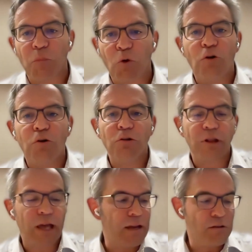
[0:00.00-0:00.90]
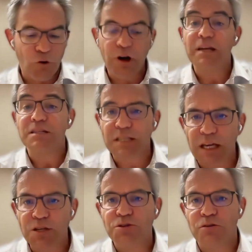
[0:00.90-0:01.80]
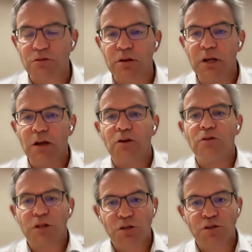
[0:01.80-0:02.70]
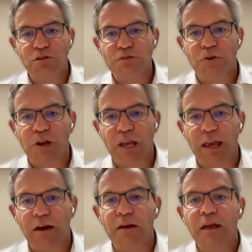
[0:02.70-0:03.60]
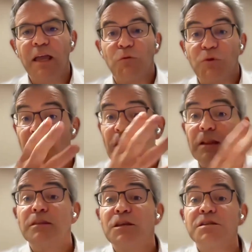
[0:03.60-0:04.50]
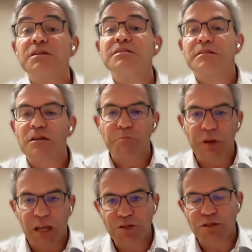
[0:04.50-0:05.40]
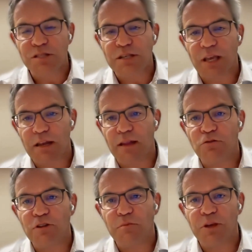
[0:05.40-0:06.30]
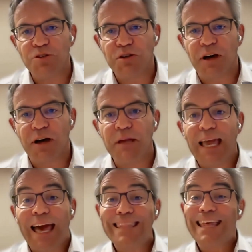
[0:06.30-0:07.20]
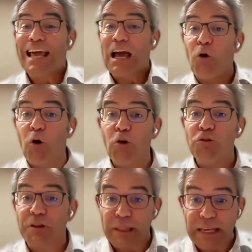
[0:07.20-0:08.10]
moral and organizational conditions for care in which our clinicians and our patients can do the best job. And then hold